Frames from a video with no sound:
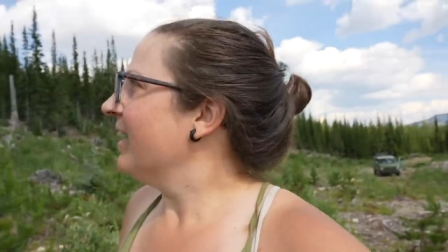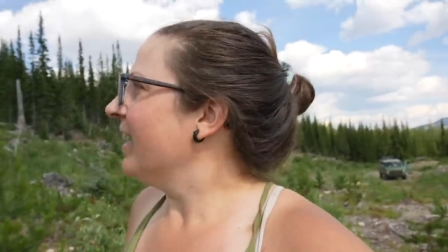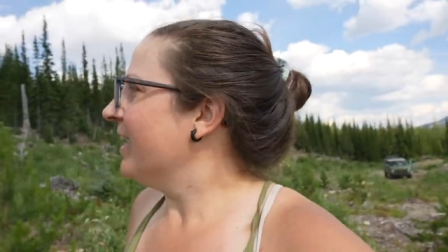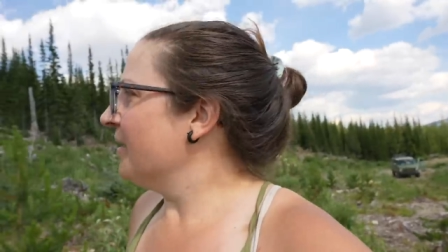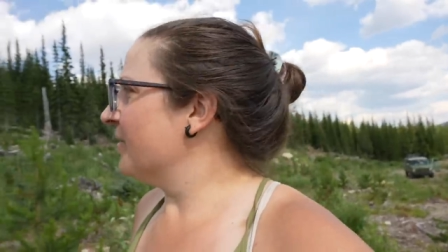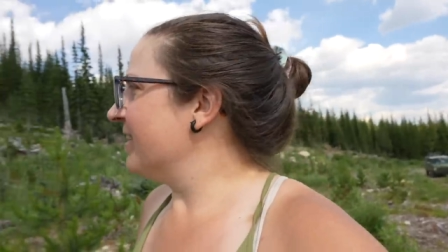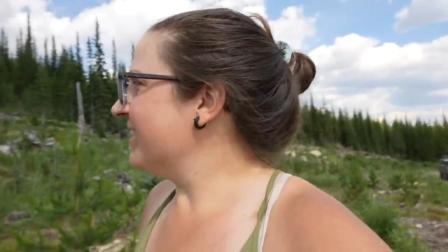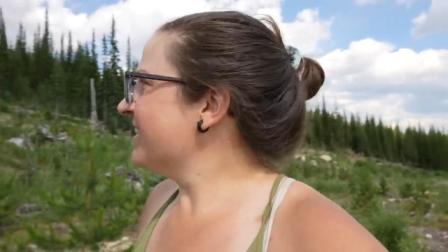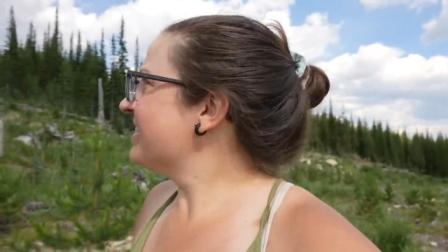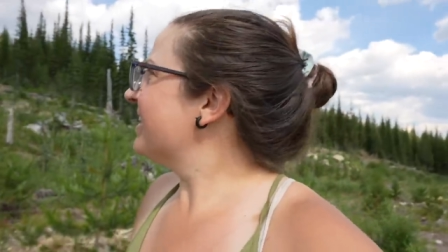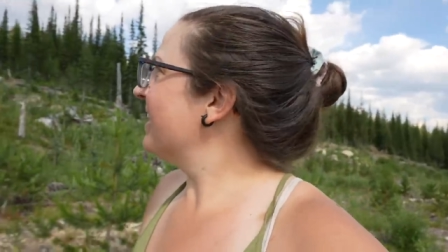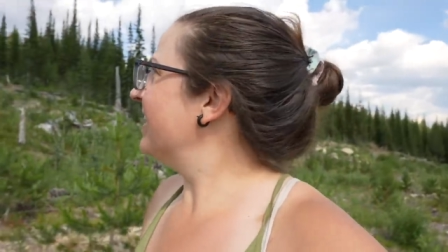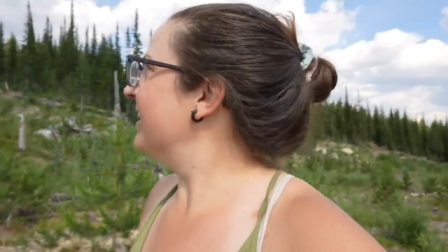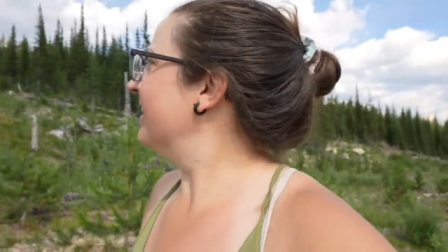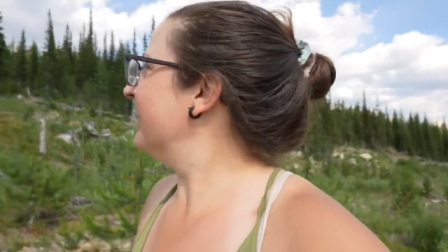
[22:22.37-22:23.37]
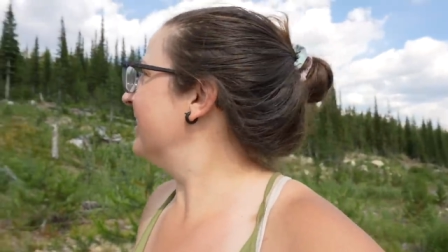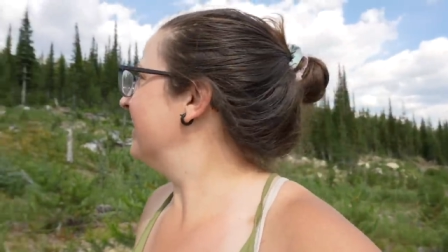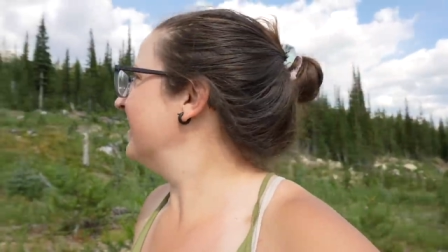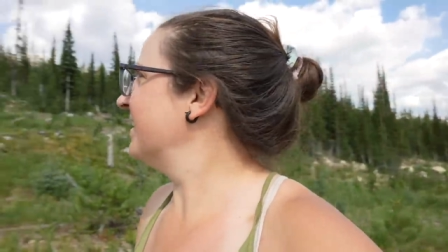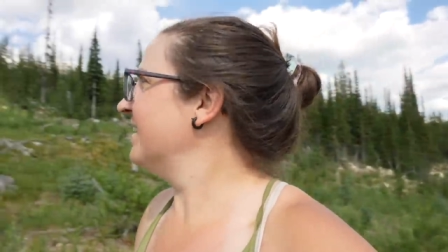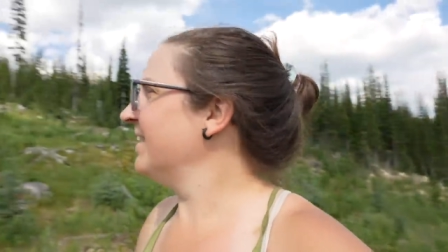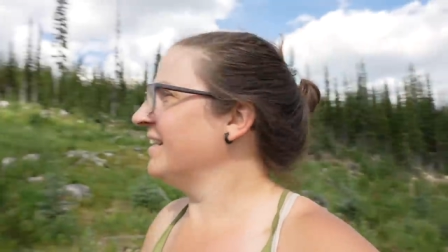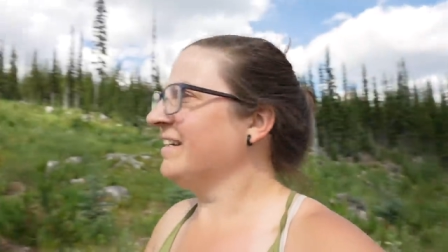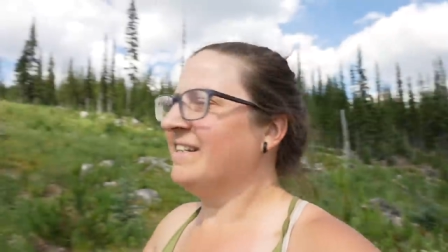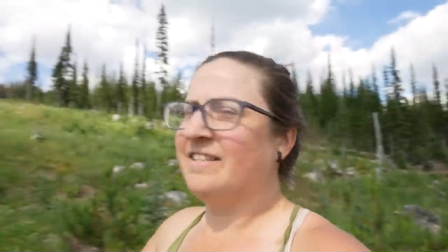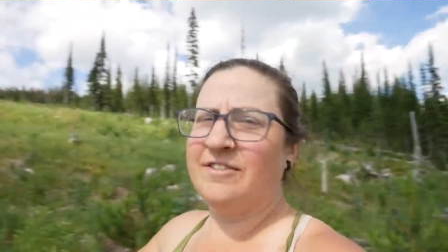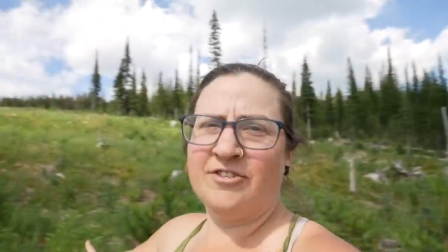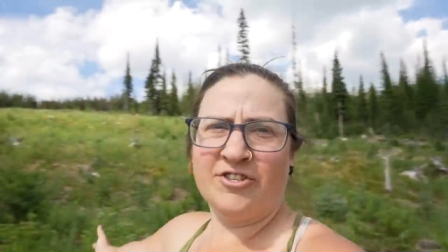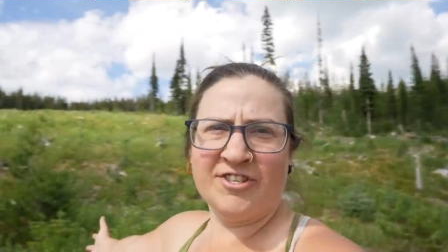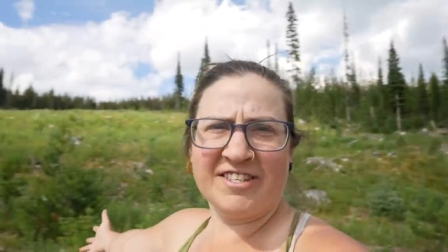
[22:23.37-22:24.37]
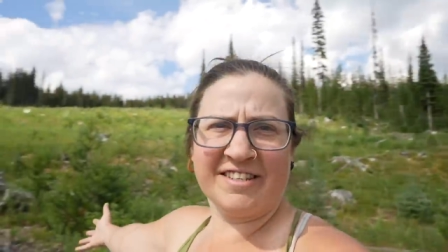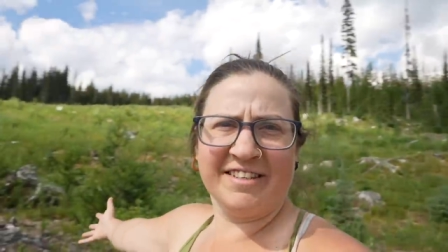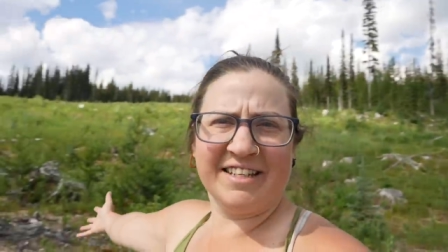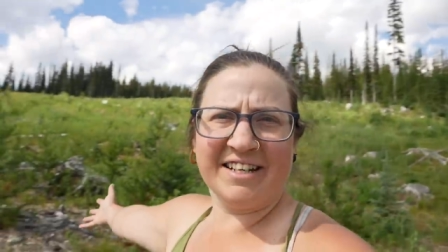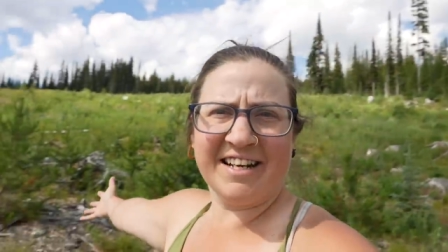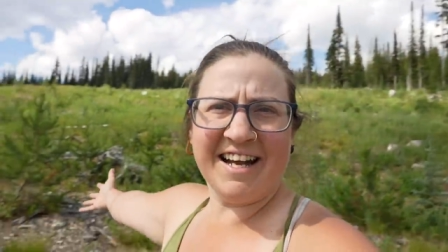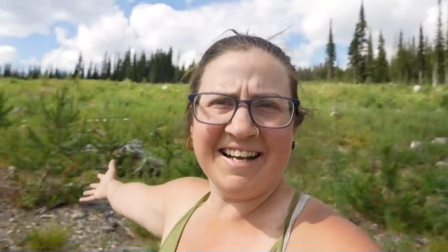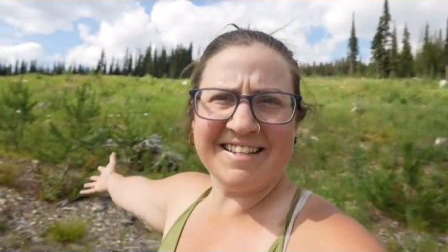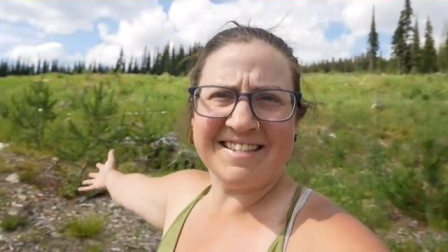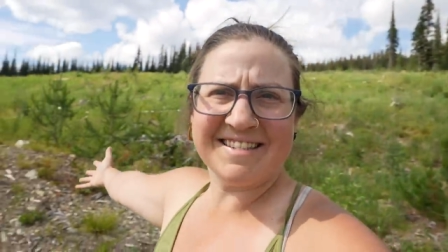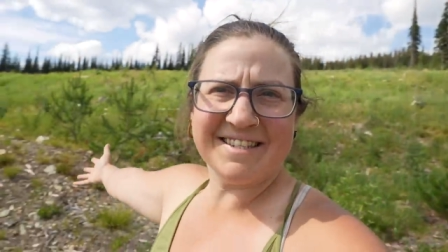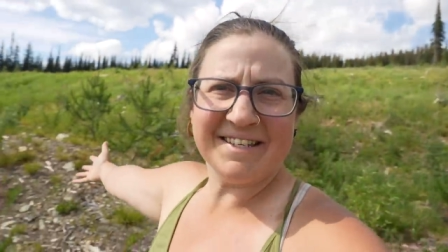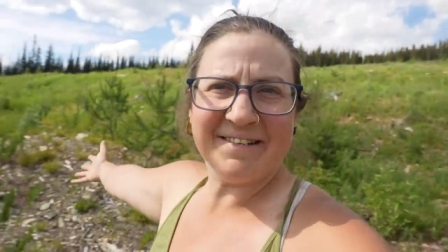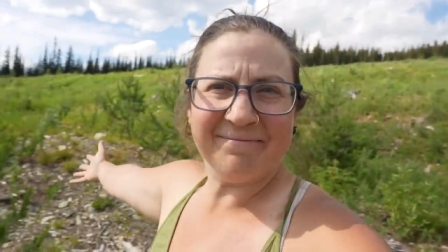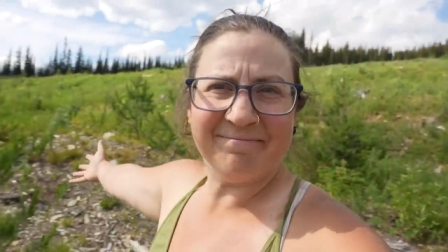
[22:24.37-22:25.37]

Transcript: Anyways, it's just clear cuts.